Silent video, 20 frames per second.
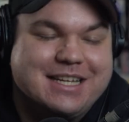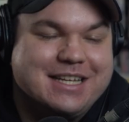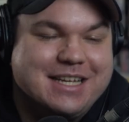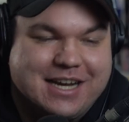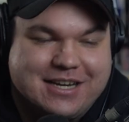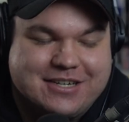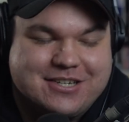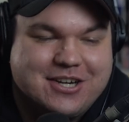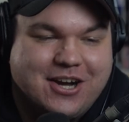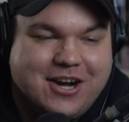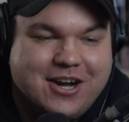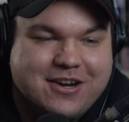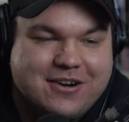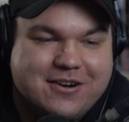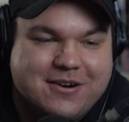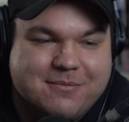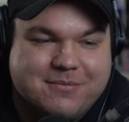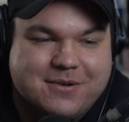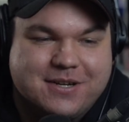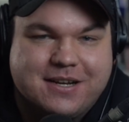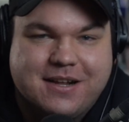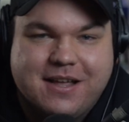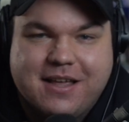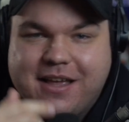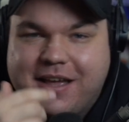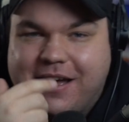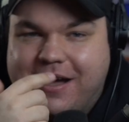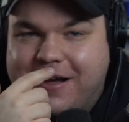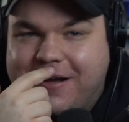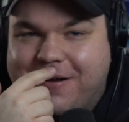Yeah, shocker. But
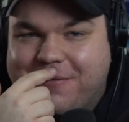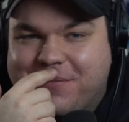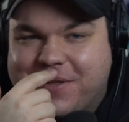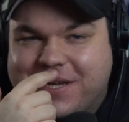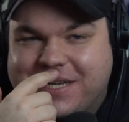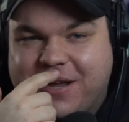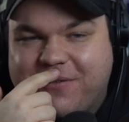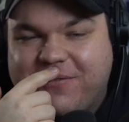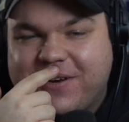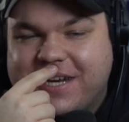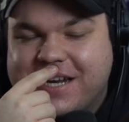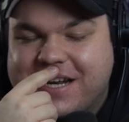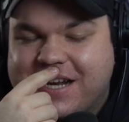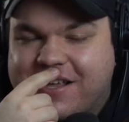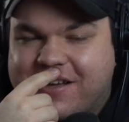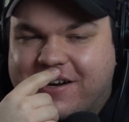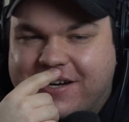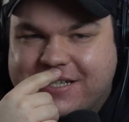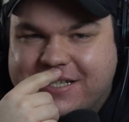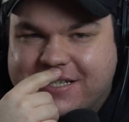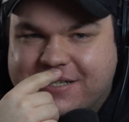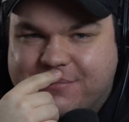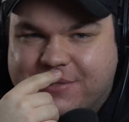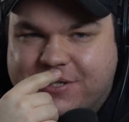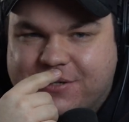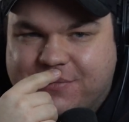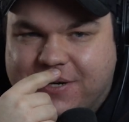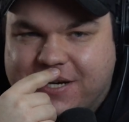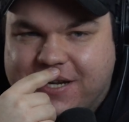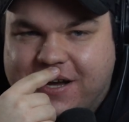it definitely didn't cost as
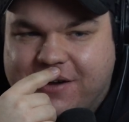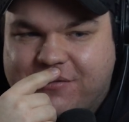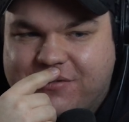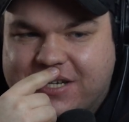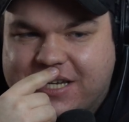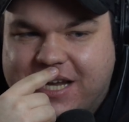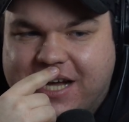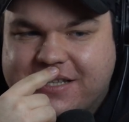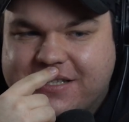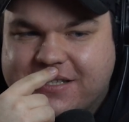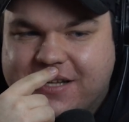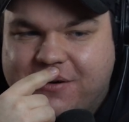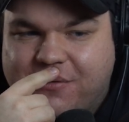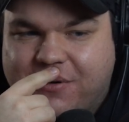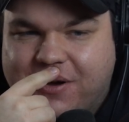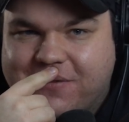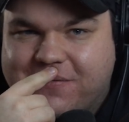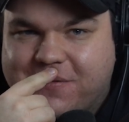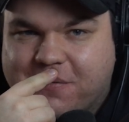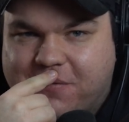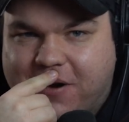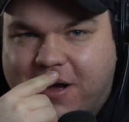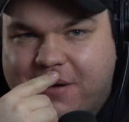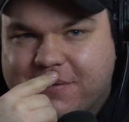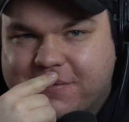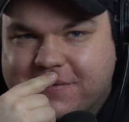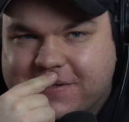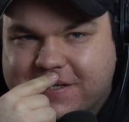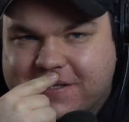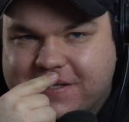much money. I think that's not one of the
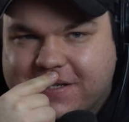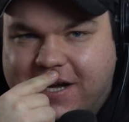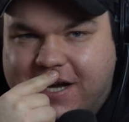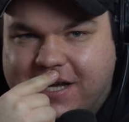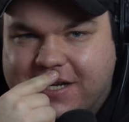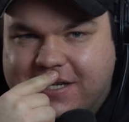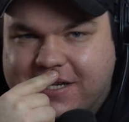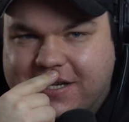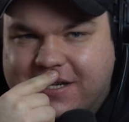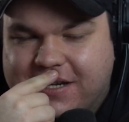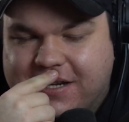problems it's got.